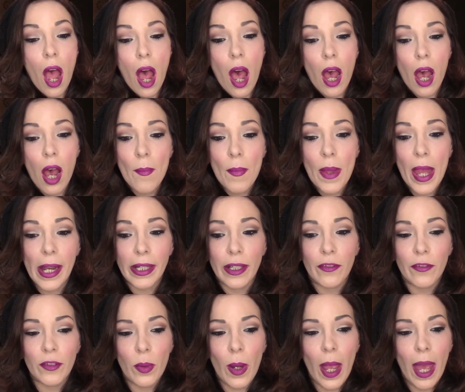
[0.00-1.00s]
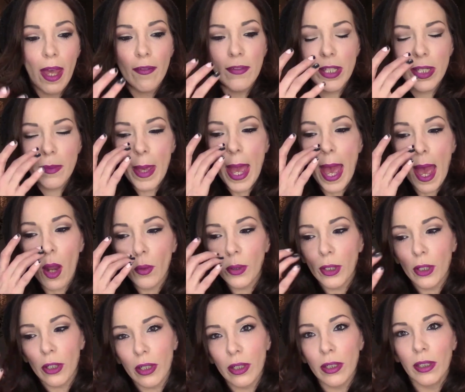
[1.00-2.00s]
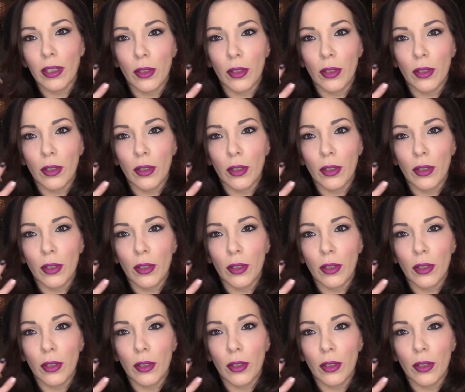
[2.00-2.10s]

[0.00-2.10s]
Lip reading: And if you have like powder,